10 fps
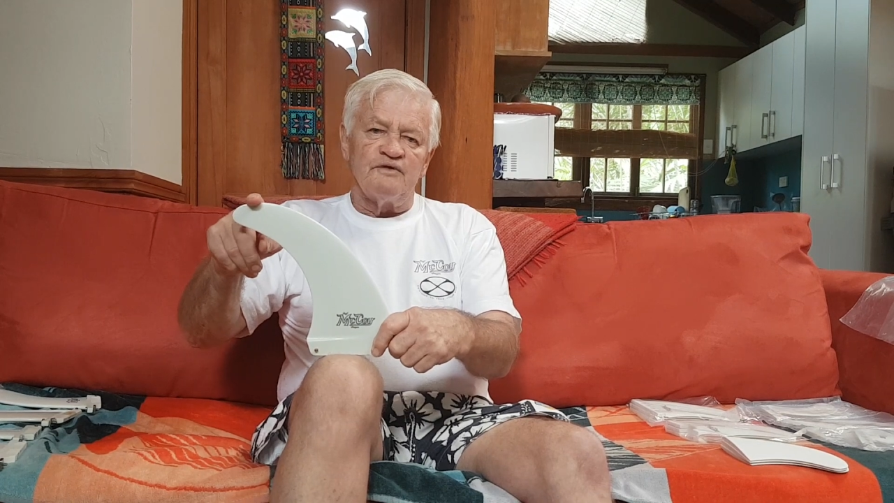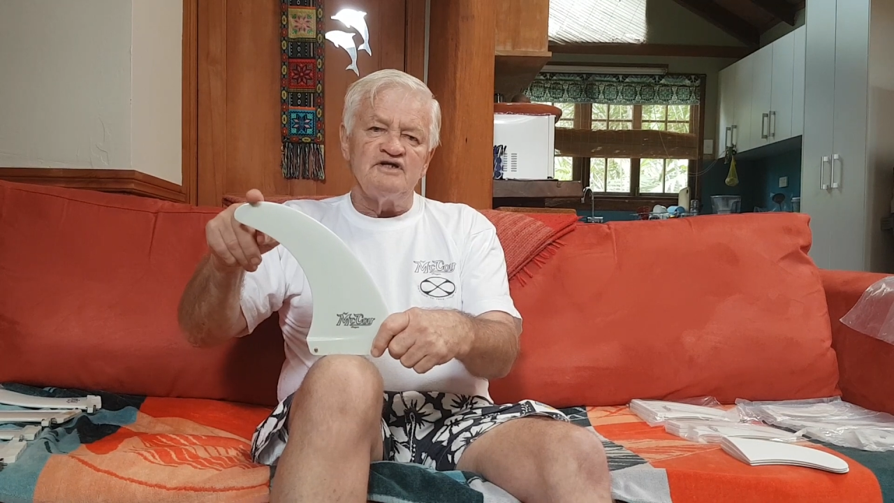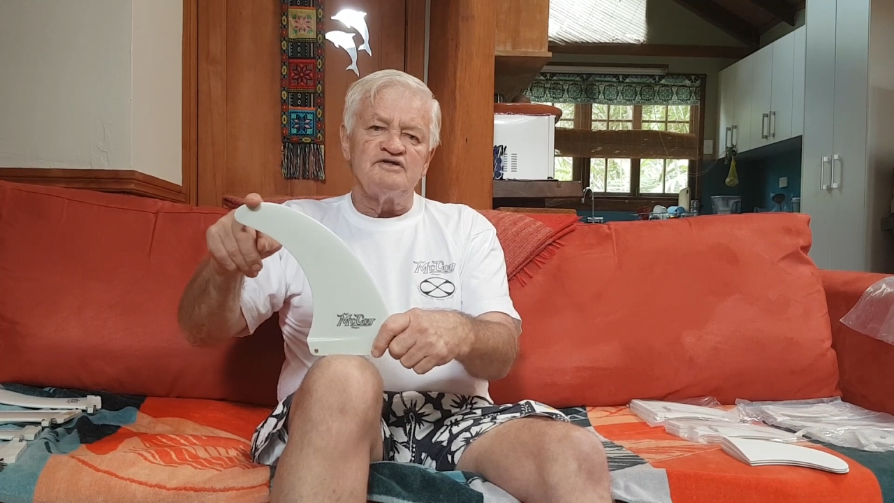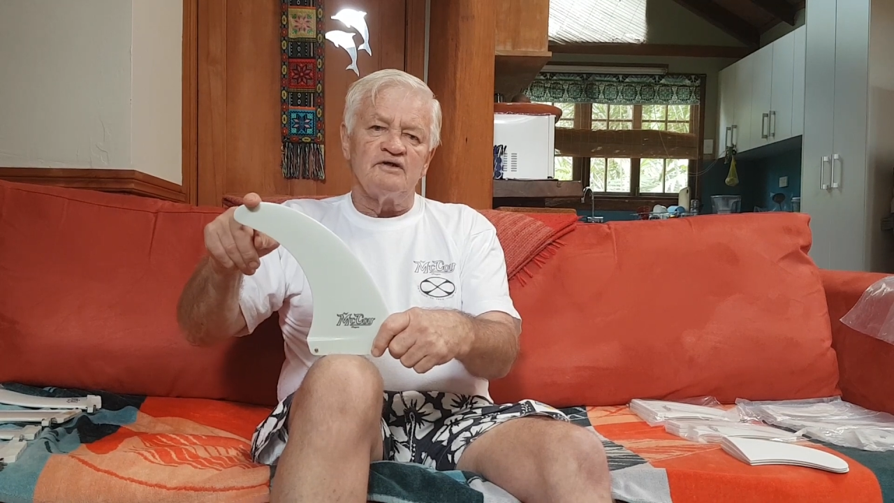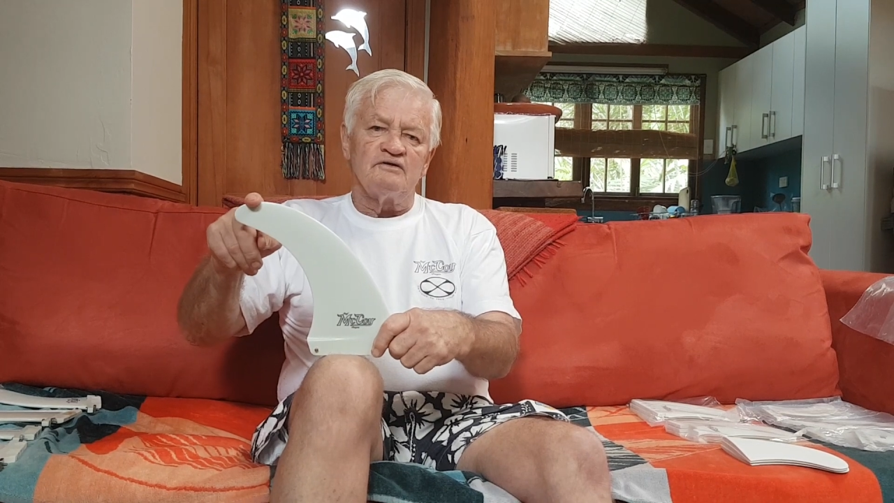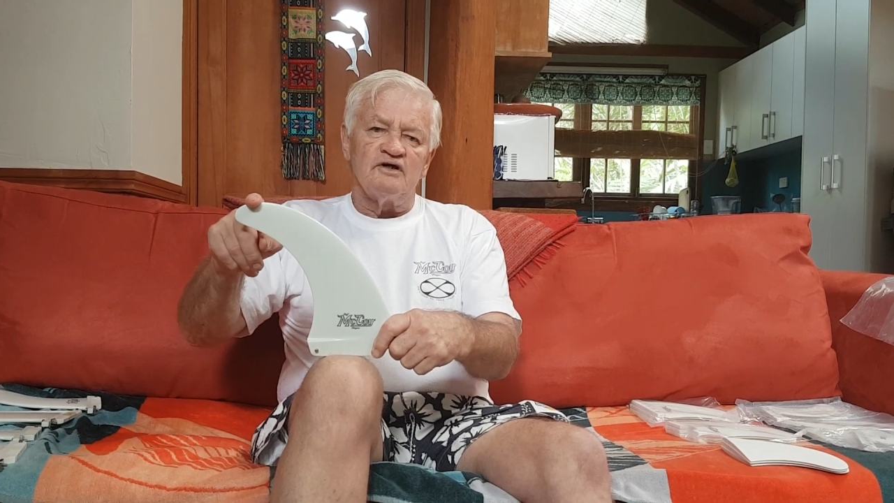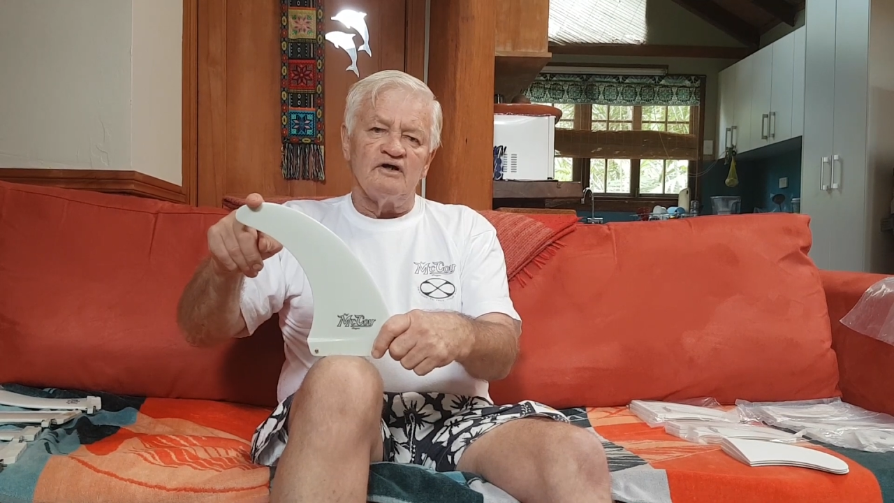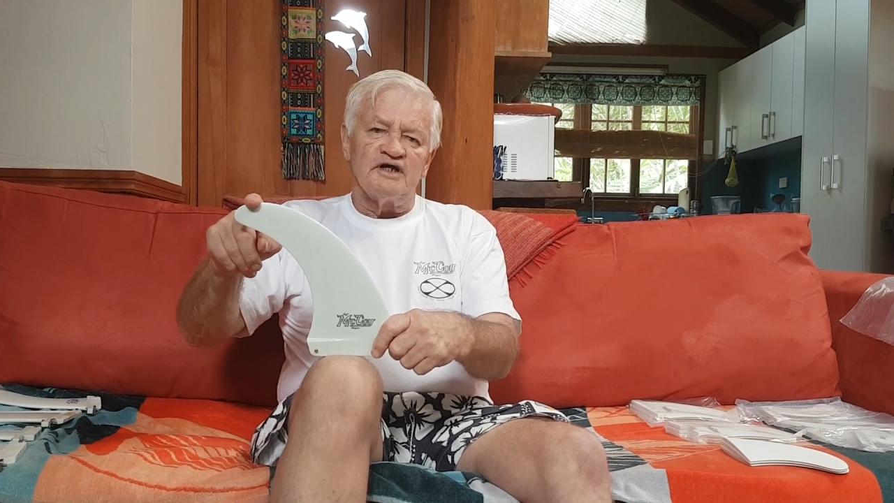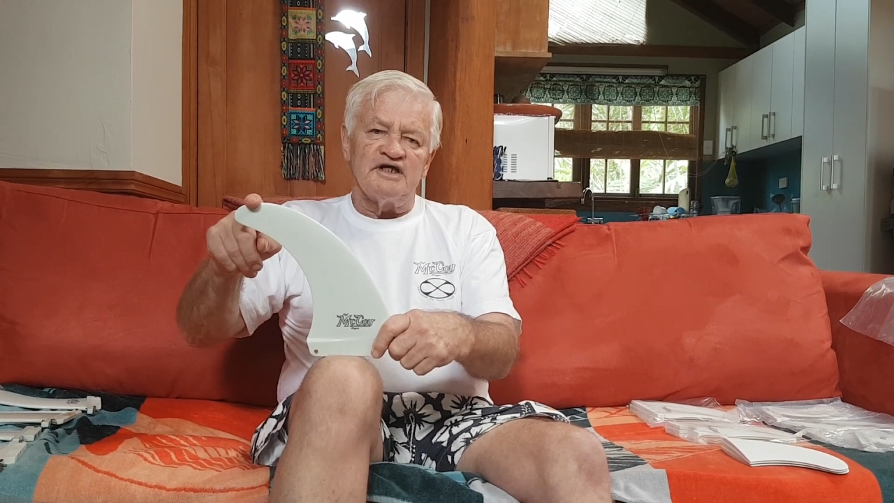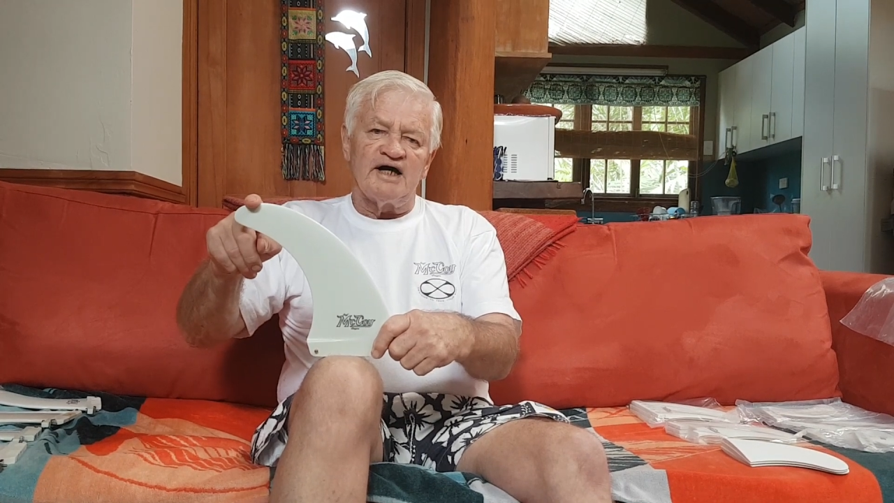original
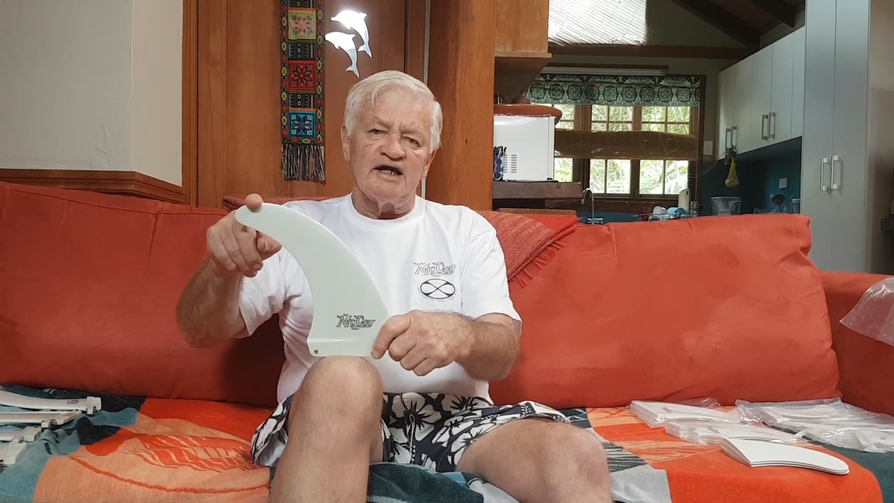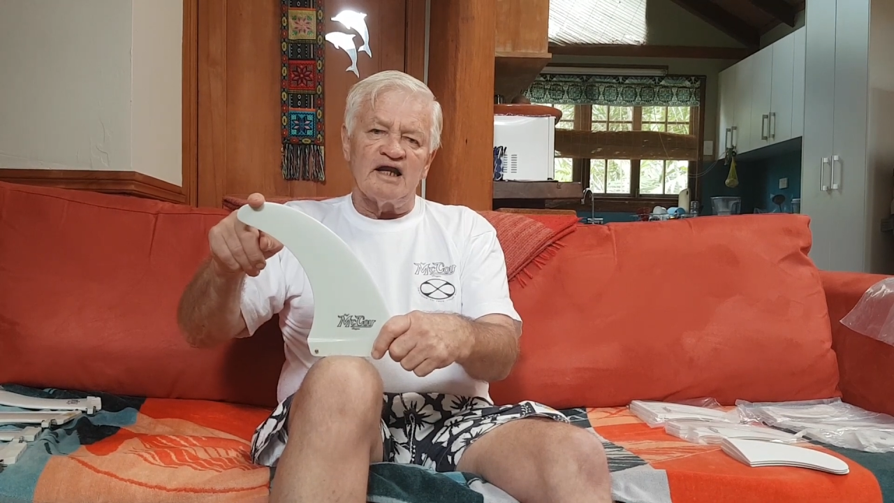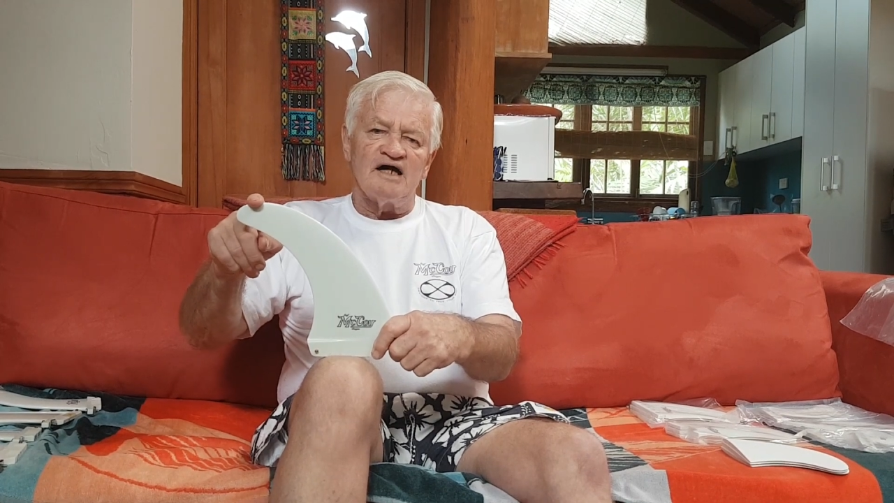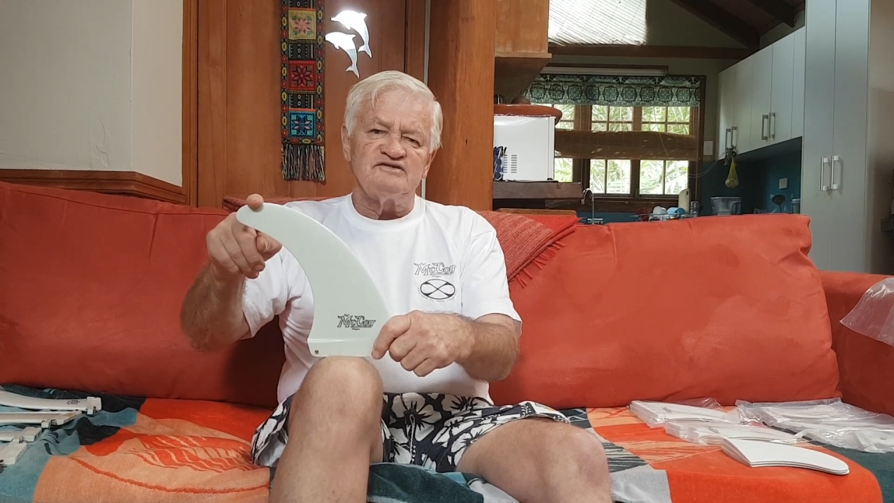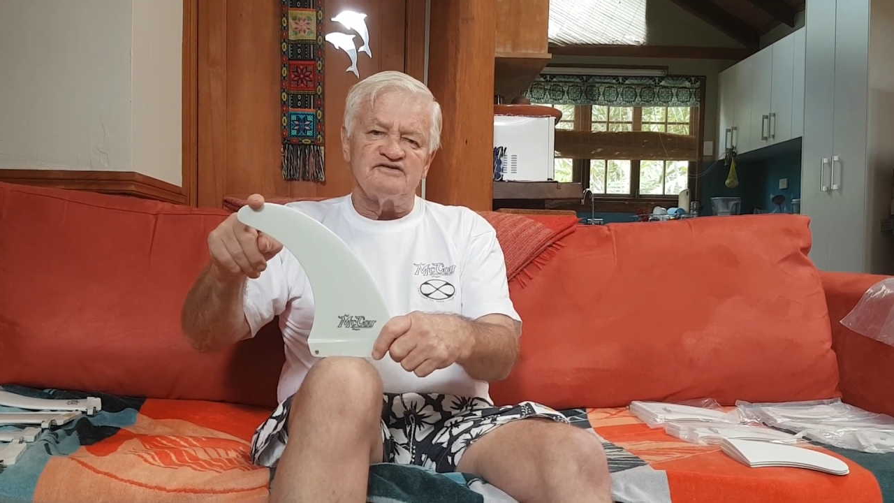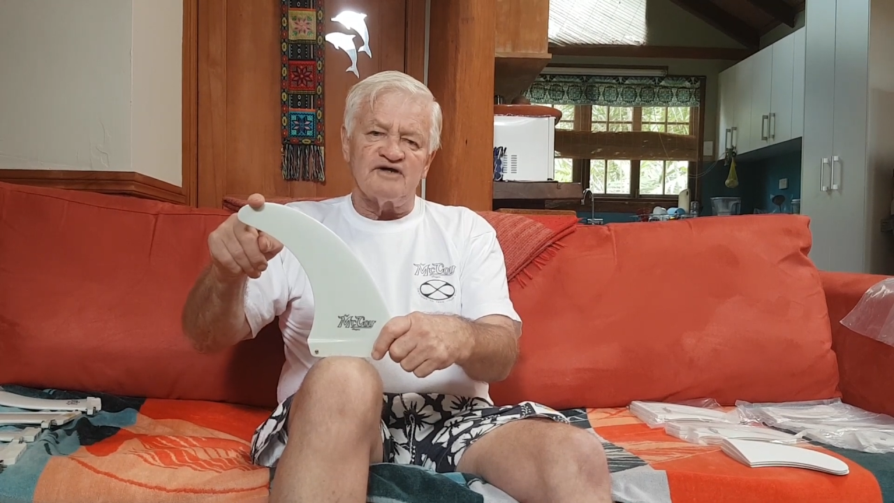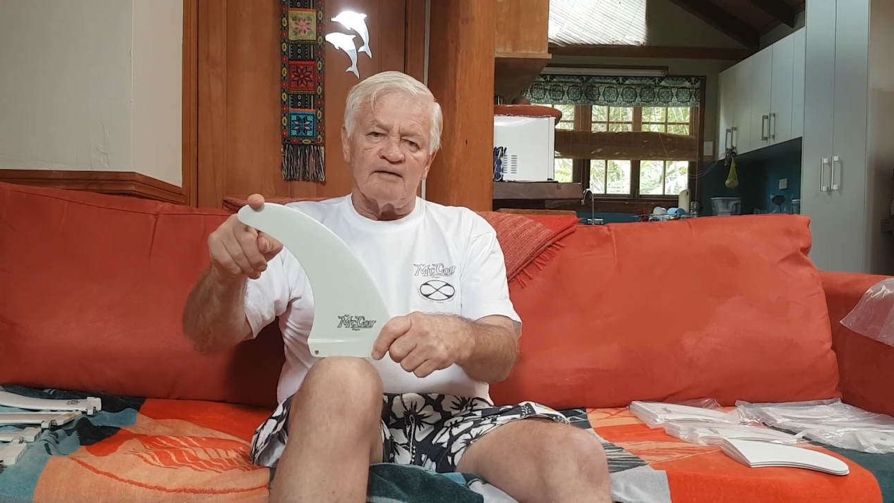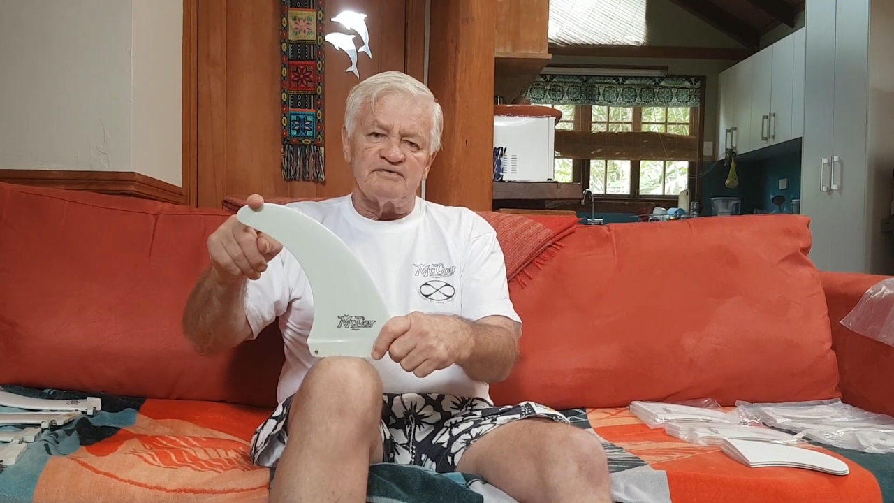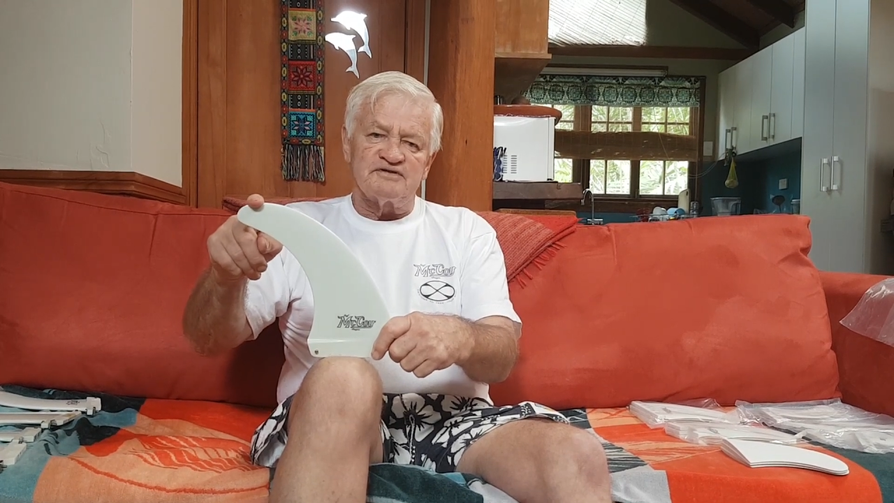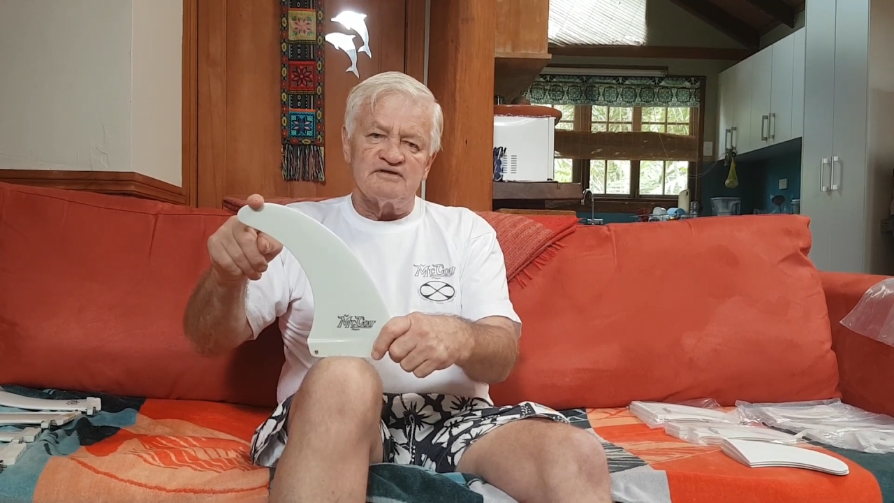early day laser
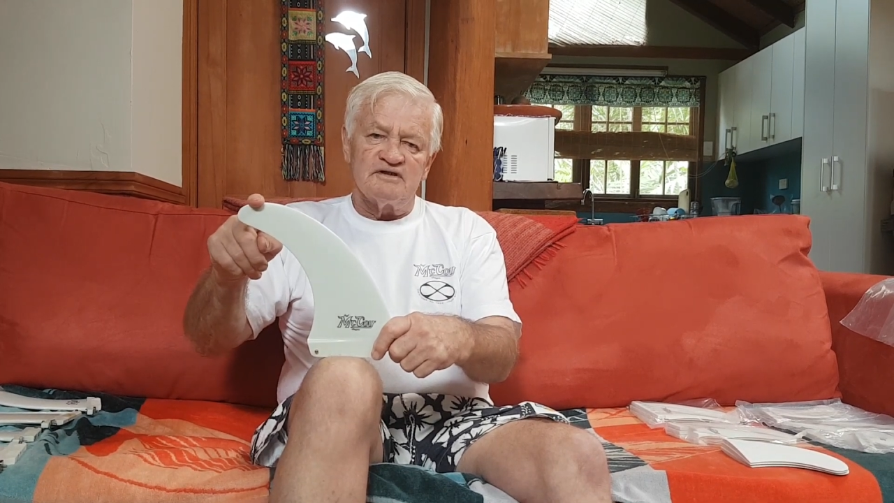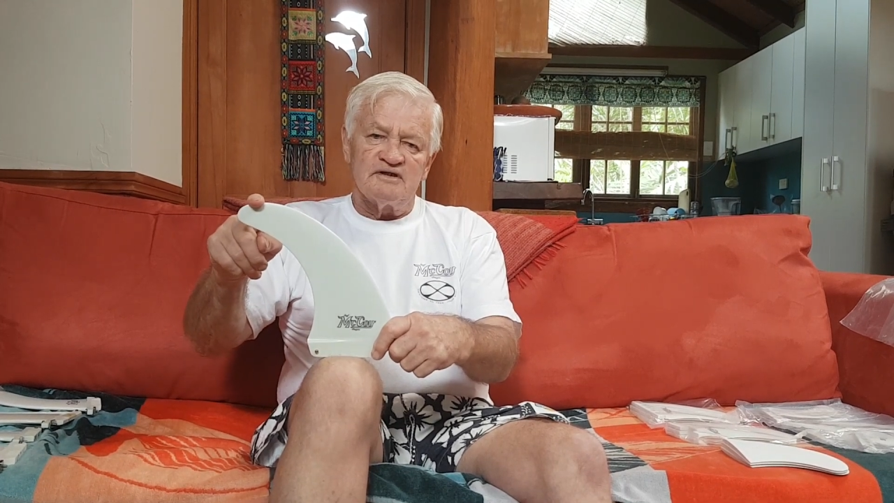zaps.